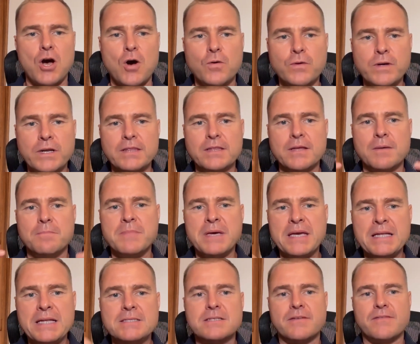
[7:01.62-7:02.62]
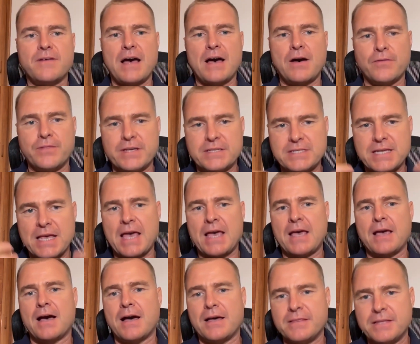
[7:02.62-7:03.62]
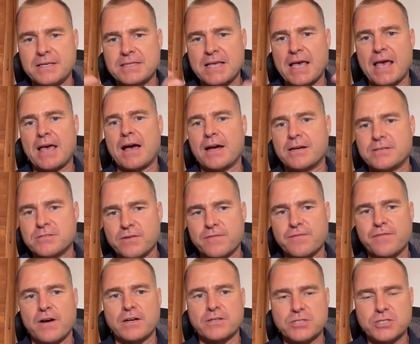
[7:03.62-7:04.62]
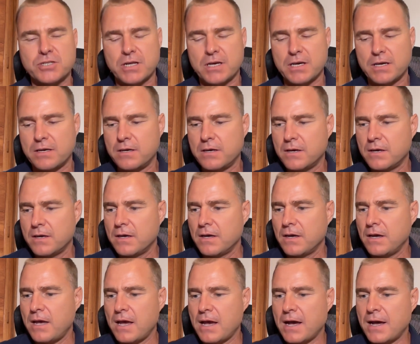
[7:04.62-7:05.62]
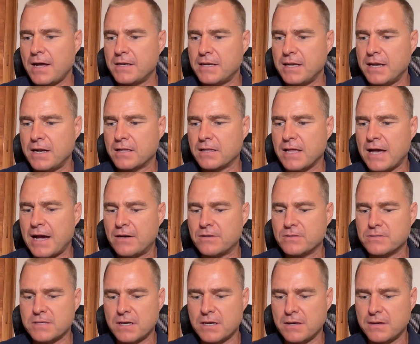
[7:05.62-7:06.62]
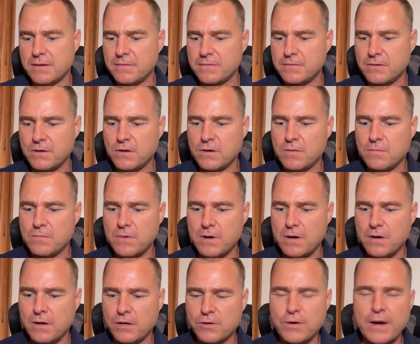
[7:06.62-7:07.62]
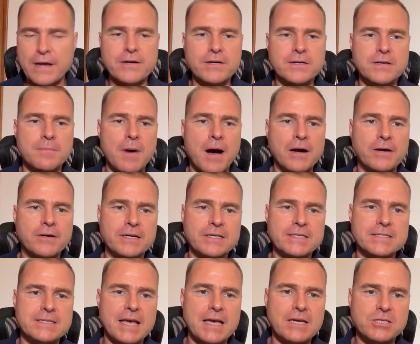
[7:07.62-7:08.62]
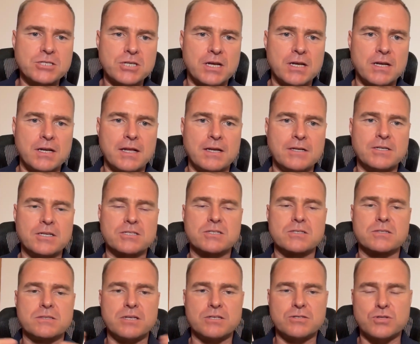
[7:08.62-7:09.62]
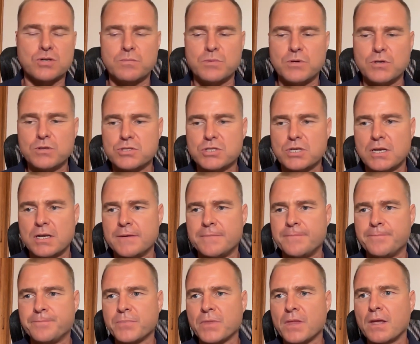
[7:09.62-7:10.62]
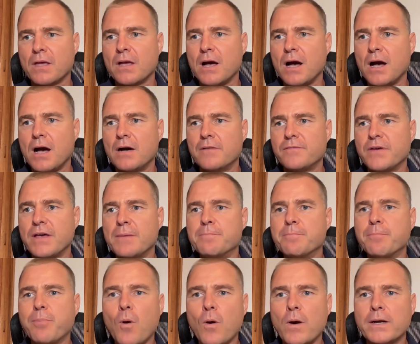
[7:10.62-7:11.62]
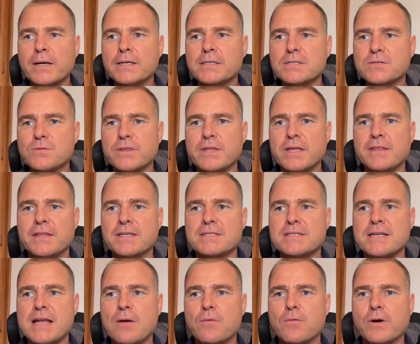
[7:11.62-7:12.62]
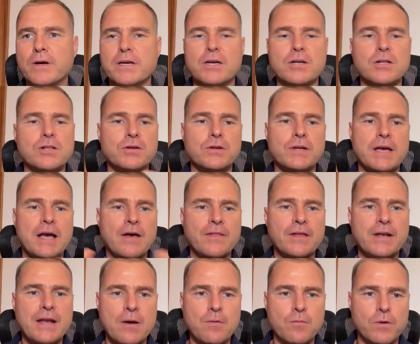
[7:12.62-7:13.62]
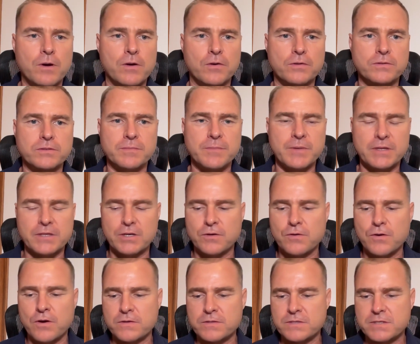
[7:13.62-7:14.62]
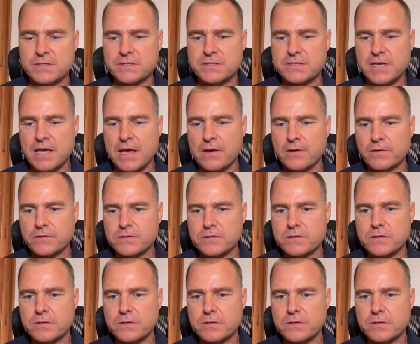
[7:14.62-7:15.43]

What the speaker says: owning the means of how these AIs are functioning. And it allows a greater democratization and distribution of importance within this network, including how the network ultimately grows and scales.